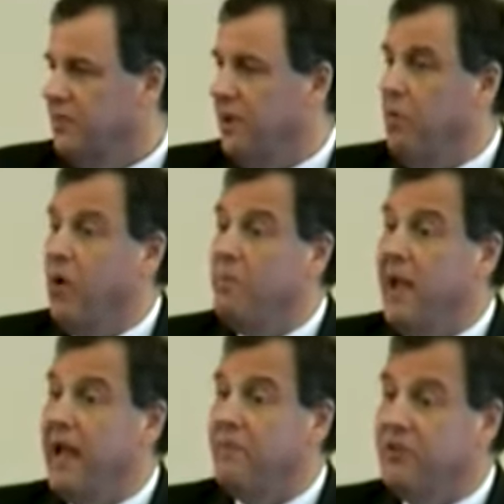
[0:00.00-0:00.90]
by one
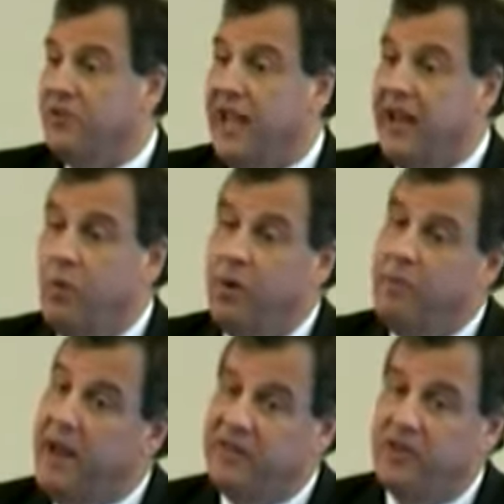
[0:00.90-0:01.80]
bad mistake, one
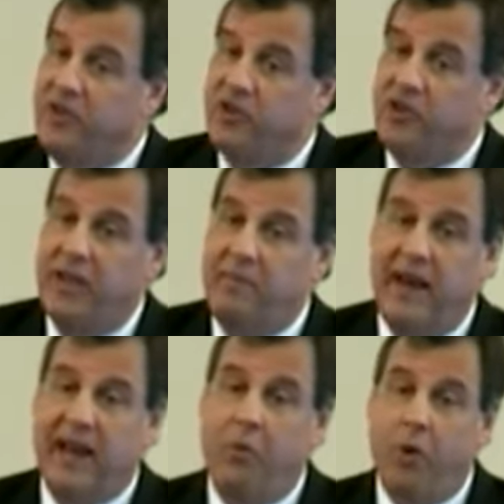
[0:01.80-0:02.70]
bad decision they
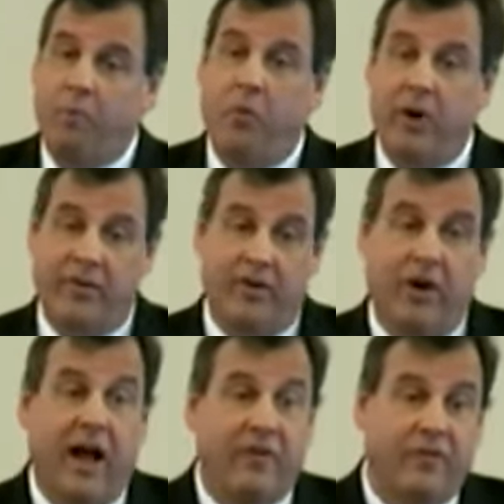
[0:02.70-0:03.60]
made at one point in their
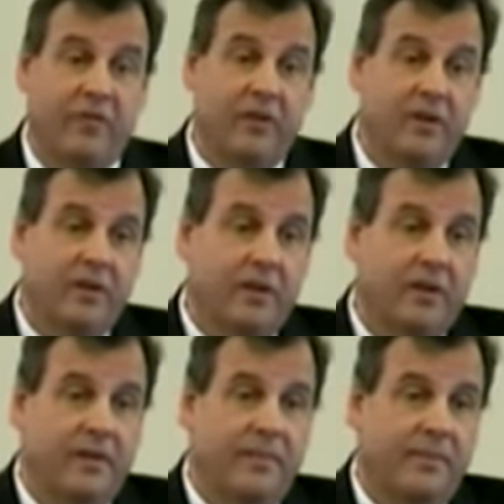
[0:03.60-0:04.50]

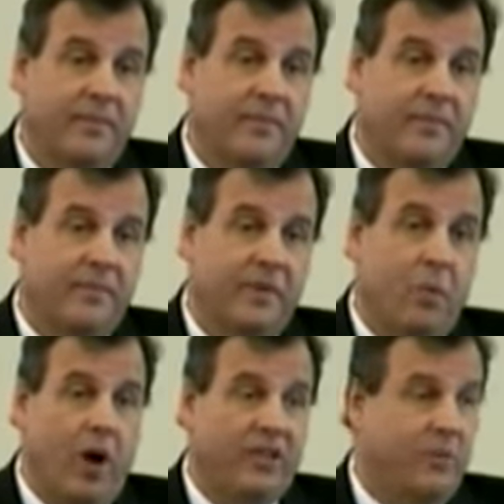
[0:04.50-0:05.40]
life that
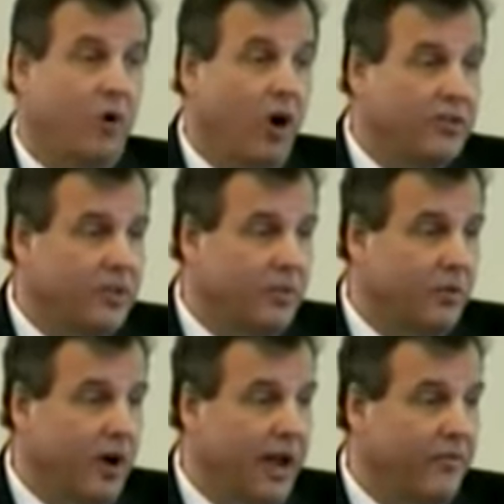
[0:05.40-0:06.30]
winds up costing them
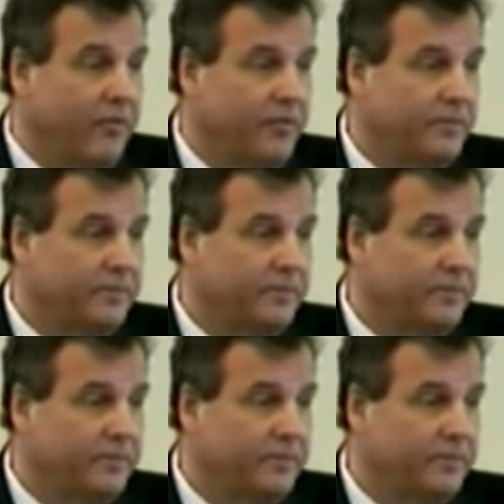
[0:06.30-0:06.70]
their life.